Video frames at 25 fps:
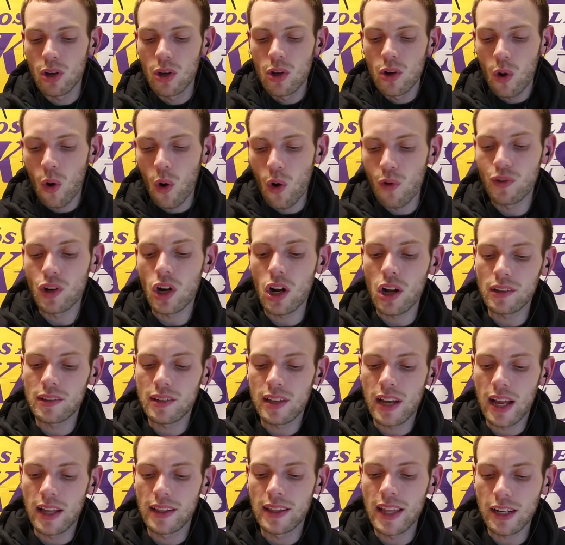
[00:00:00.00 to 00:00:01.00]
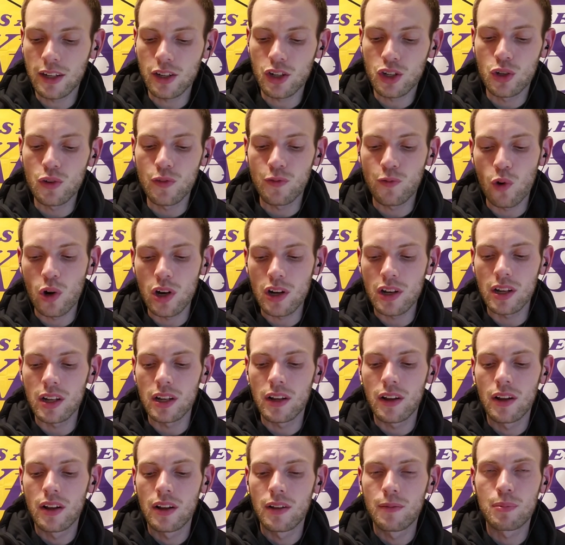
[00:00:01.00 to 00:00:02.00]
Overall tonight, Lakers shoot
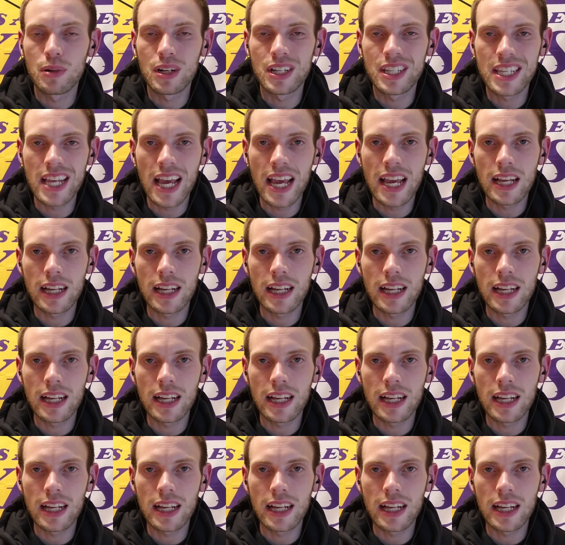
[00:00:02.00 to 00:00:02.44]
40%,